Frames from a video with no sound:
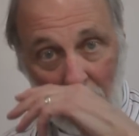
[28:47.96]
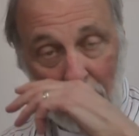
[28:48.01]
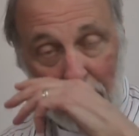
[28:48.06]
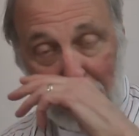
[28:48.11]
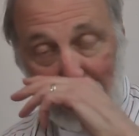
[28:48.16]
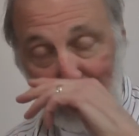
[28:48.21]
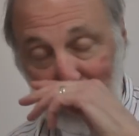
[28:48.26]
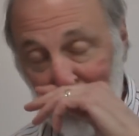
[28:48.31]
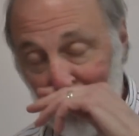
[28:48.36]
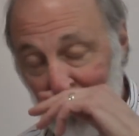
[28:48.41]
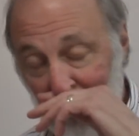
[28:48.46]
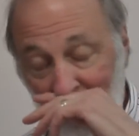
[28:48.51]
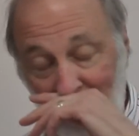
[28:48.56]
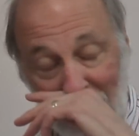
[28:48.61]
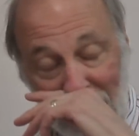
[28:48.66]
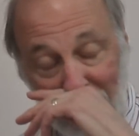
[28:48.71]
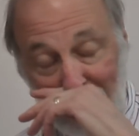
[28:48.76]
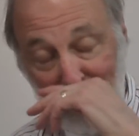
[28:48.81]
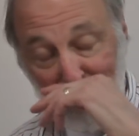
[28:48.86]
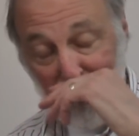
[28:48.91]
people are
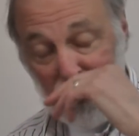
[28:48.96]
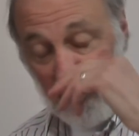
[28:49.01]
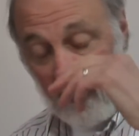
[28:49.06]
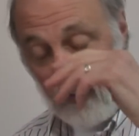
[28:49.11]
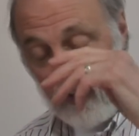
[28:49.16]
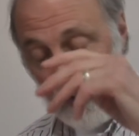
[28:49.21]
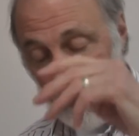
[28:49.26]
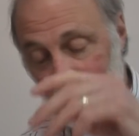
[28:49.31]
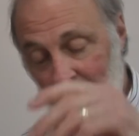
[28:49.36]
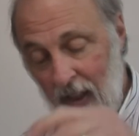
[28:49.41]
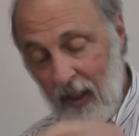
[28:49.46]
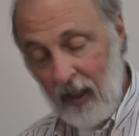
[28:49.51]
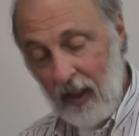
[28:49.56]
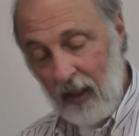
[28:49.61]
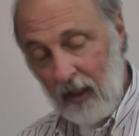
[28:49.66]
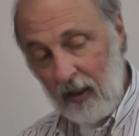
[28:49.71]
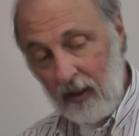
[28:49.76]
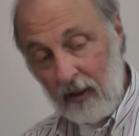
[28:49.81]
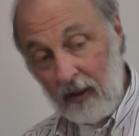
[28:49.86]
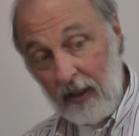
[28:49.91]
often very
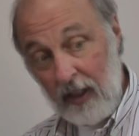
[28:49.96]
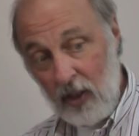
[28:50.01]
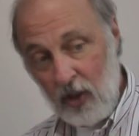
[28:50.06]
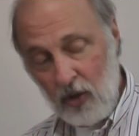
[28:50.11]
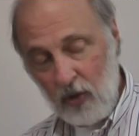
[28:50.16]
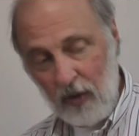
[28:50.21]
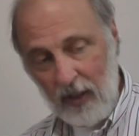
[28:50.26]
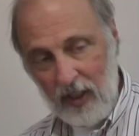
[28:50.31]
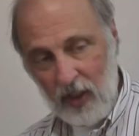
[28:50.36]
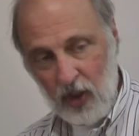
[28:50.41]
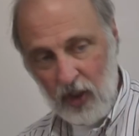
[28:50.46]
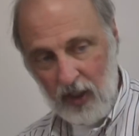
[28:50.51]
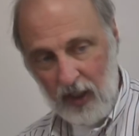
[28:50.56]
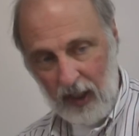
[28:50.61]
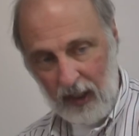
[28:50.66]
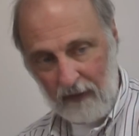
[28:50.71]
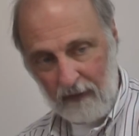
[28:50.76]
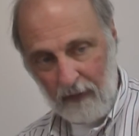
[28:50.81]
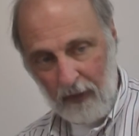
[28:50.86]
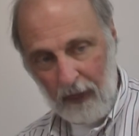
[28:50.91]
entrenched in,
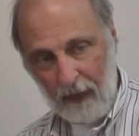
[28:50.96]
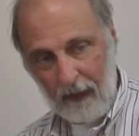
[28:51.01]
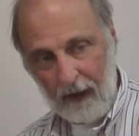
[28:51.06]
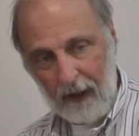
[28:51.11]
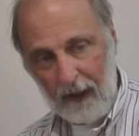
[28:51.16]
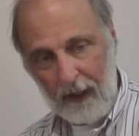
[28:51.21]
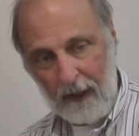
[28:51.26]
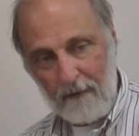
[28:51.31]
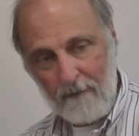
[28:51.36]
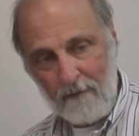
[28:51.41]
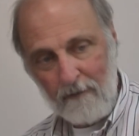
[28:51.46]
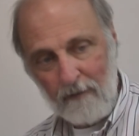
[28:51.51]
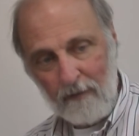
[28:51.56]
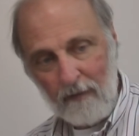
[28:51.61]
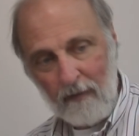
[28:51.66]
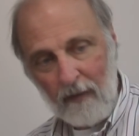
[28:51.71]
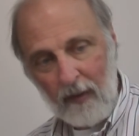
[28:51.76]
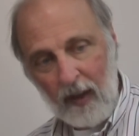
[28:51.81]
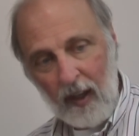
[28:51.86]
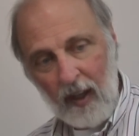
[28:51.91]
okay?
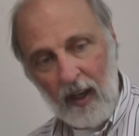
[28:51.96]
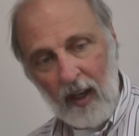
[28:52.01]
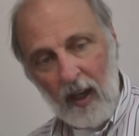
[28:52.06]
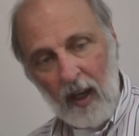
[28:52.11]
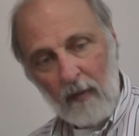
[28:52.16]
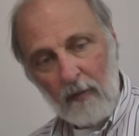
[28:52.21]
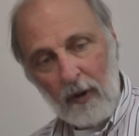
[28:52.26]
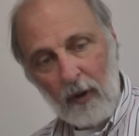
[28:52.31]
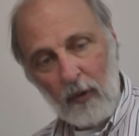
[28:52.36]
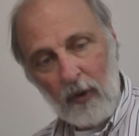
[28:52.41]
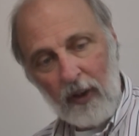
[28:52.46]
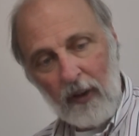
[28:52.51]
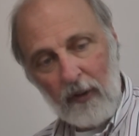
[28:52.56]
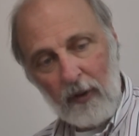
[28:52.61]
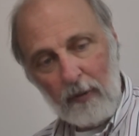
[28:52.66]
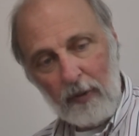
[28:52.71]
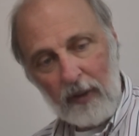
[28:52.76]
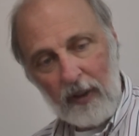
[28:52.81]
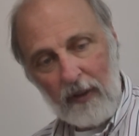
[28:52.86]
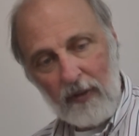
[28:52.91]
But what other
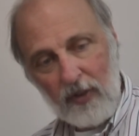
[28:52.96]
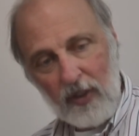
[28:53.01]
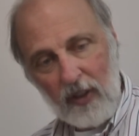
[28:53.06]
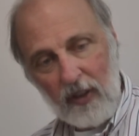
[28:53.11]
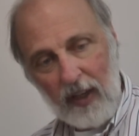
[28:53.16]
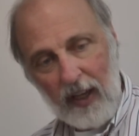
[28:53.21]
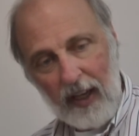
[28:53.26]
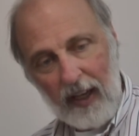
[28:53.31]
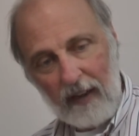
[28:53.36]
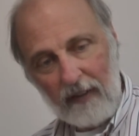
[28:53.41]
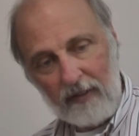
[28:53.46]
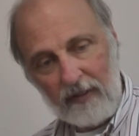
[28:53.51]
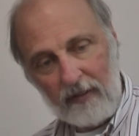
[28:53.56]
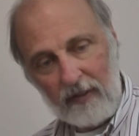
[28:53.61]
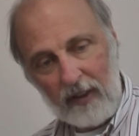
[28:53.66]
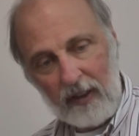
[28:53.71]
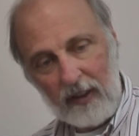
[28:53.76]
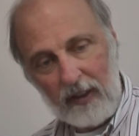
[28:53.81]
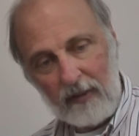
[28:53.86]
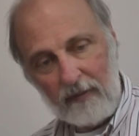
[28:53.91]
beliefs do you have?
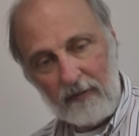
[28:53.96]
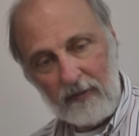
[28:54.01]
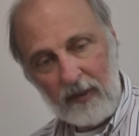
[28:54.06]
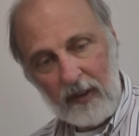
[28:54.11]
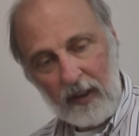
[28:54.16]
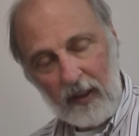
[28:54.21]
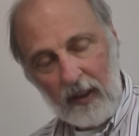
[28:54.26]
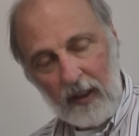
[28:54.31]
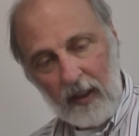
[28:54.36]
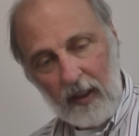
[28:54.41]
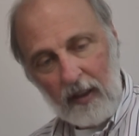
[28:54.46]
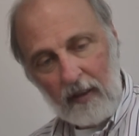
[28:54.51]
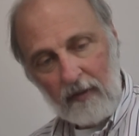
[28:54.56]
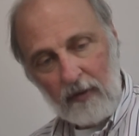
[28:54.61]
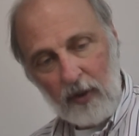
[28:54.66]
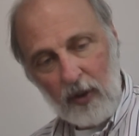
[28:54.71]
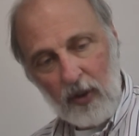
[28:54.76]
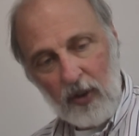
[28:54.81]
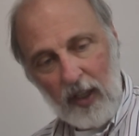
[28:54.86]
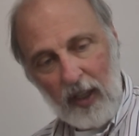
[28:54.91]
For
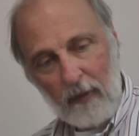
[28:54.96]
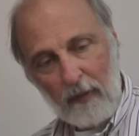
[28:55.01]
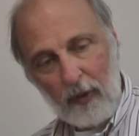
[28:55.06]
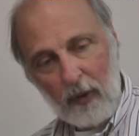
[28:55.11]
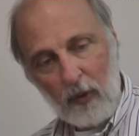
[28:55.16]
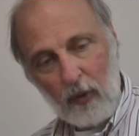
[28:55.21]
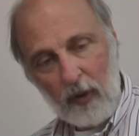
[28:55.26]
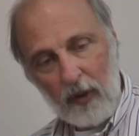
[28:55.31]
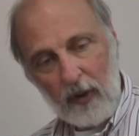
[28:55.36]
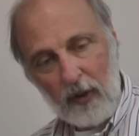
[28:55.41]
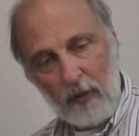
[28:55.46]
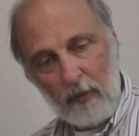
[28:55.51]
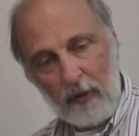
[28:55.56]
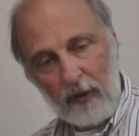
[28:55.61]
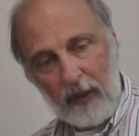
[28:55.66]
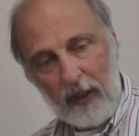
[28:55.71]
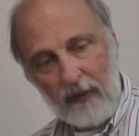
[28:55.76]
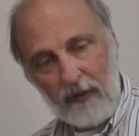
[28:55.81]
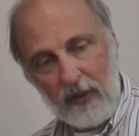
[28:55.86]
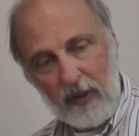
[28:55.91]
example, what are your
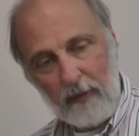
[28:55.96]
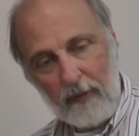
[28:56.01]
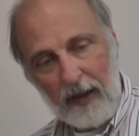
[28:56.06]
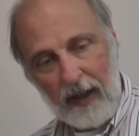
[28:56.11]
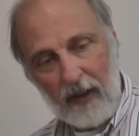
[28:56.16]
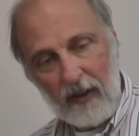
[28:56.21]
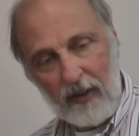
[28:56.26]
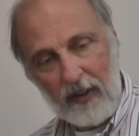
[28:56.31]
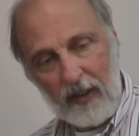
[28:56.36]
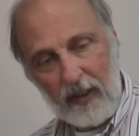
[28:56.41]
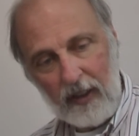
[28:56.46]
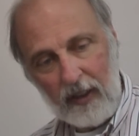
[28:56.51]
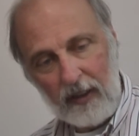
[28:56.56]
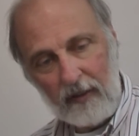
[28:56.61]
beliefs about